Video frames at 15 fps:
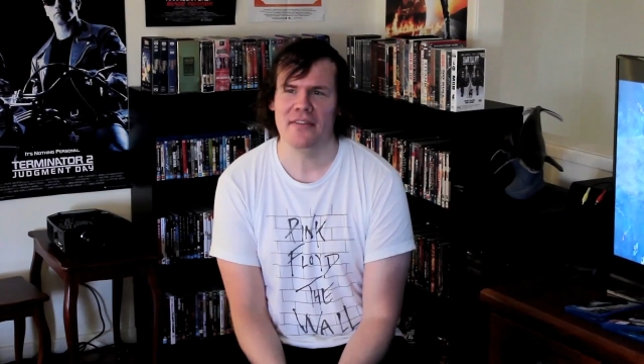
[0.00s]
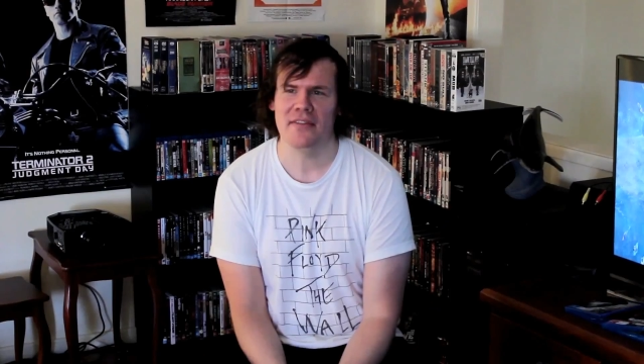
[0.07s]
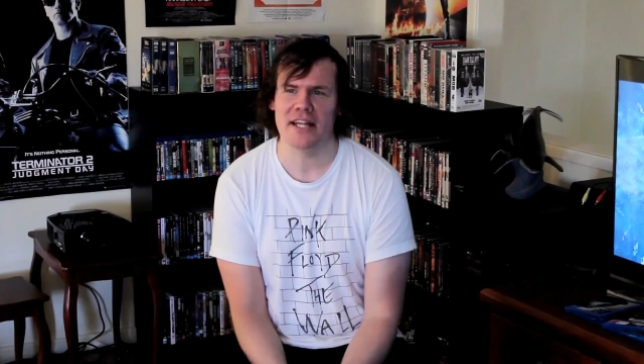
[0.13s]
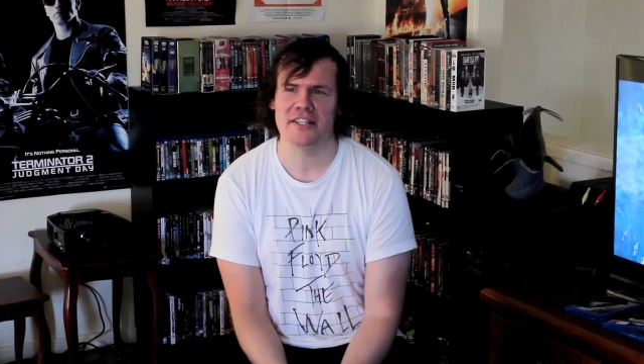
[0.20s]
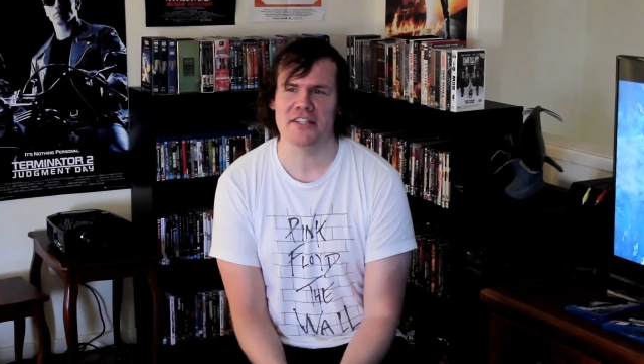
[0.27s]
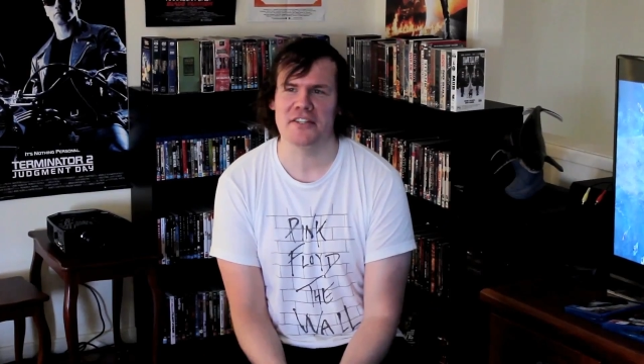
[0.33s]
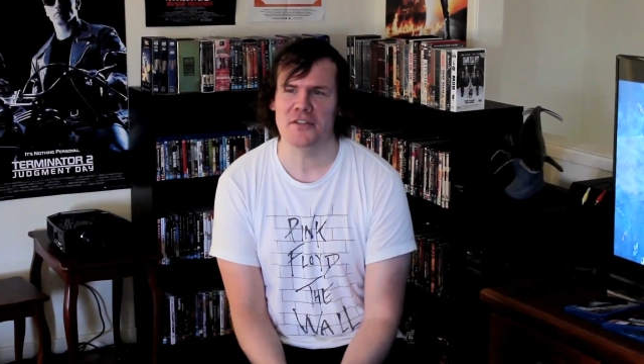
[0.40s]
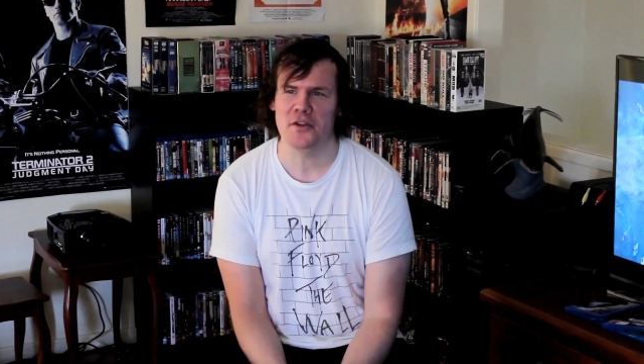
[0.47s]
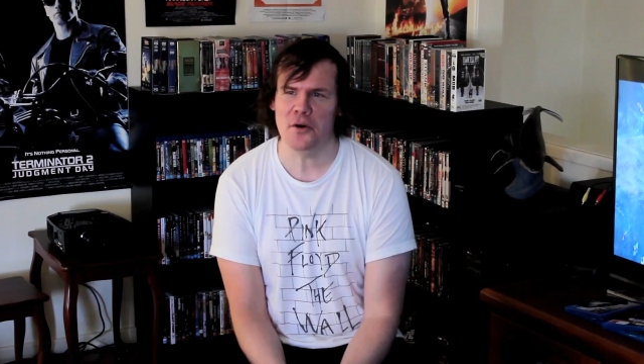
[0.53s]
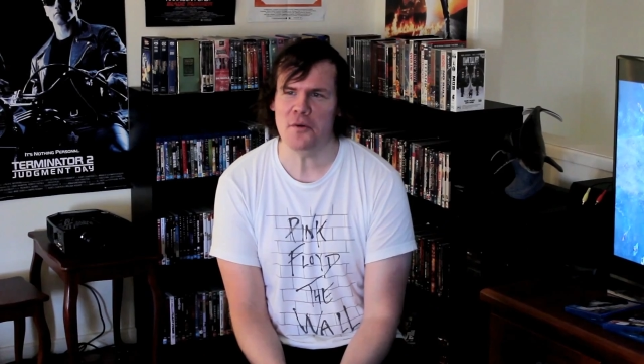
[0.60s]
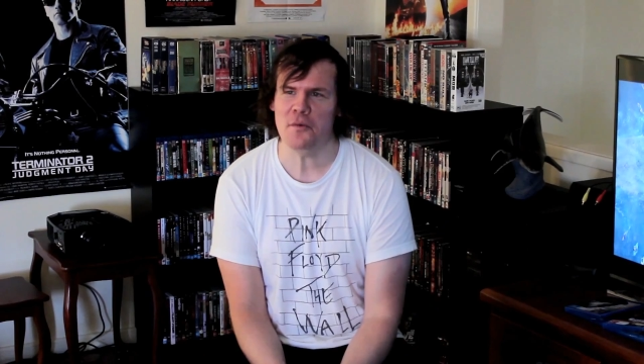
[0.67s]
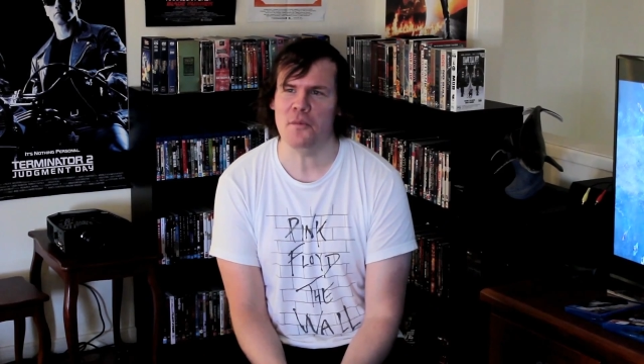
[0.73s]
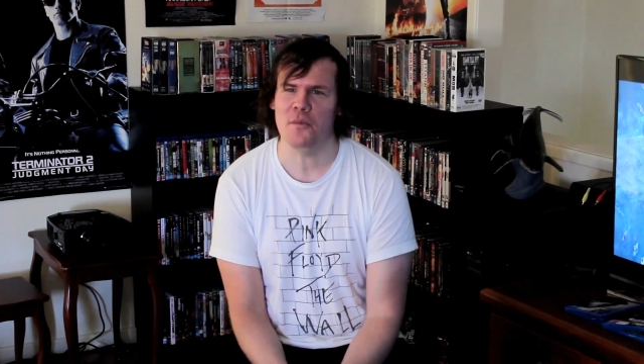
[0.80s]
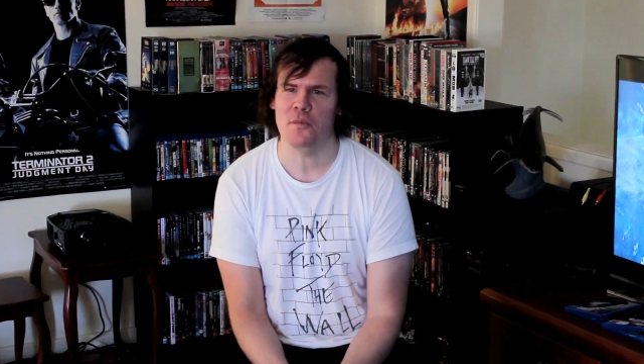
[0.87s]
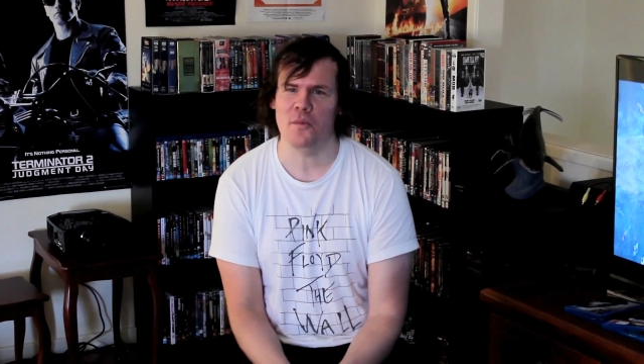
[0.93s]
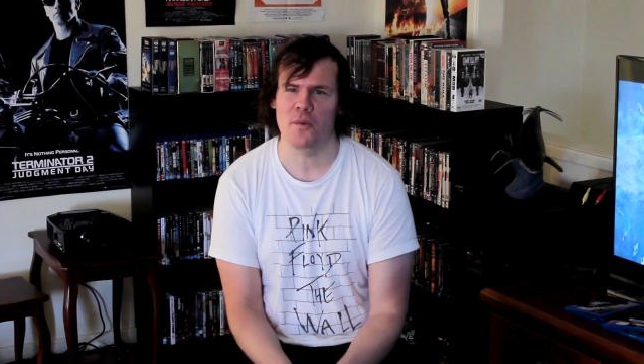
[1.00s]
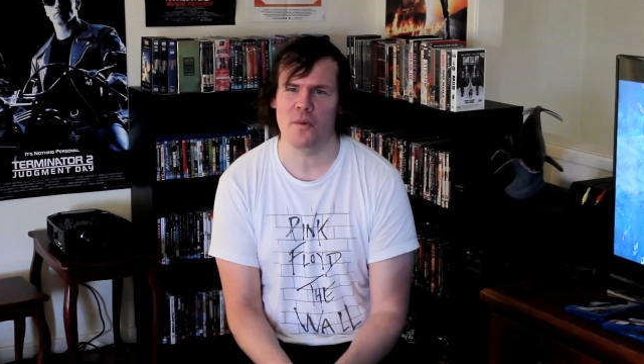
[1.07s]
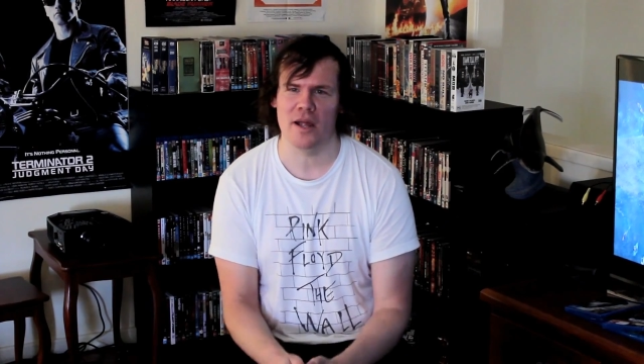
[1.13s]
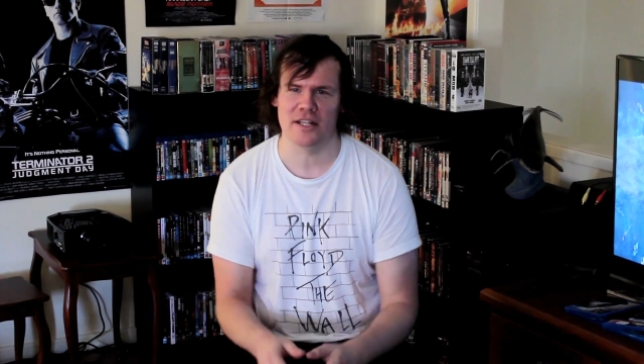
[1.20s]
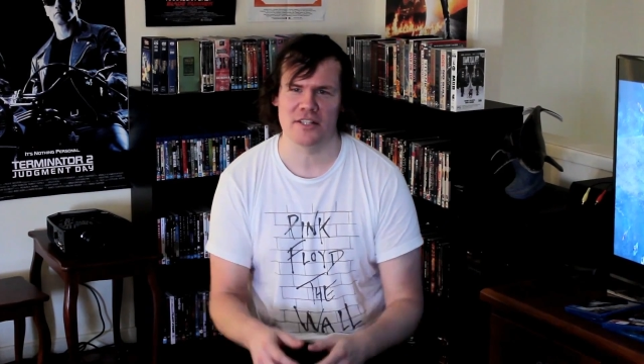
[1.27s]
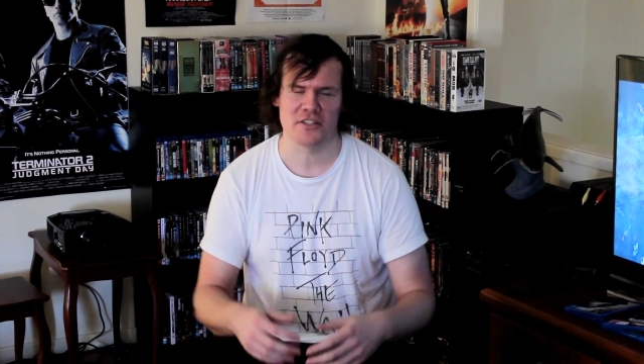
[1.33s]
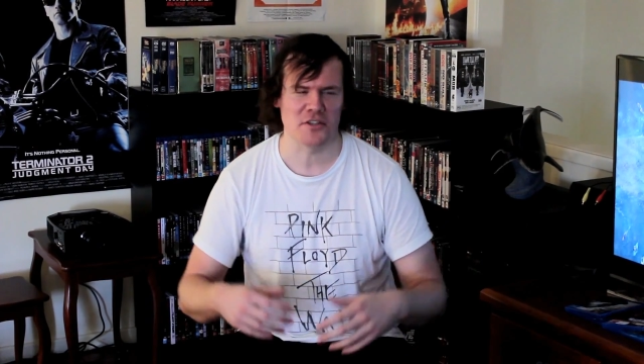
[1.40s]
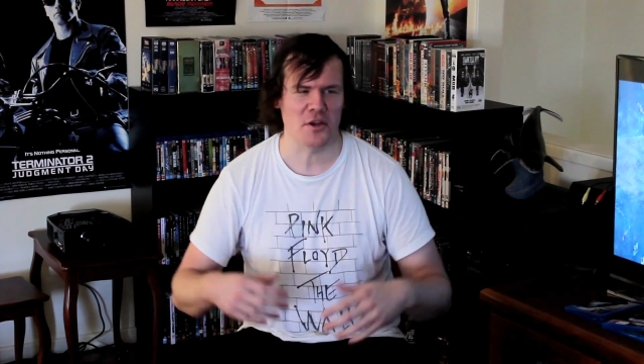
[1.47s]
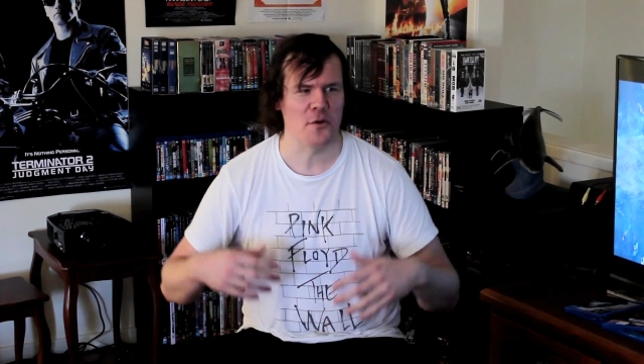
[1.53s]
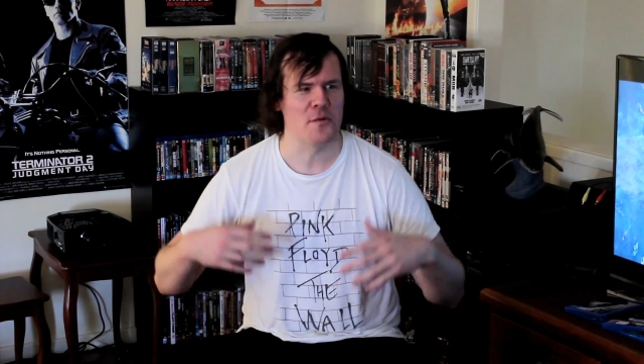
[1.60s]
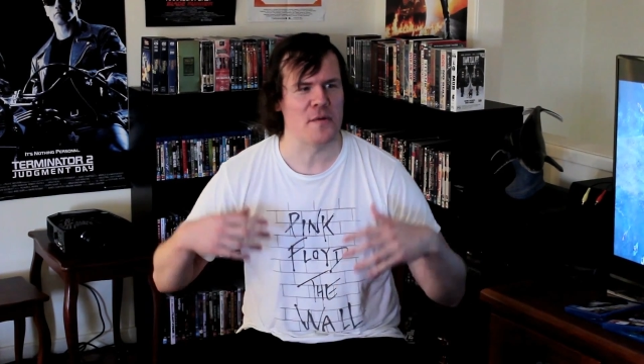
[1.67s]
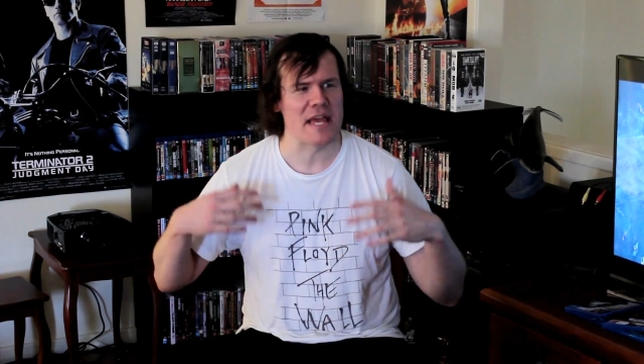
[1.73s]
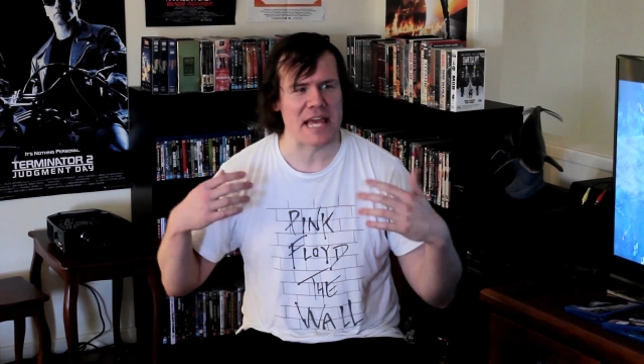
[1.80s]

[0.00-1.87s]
that's not so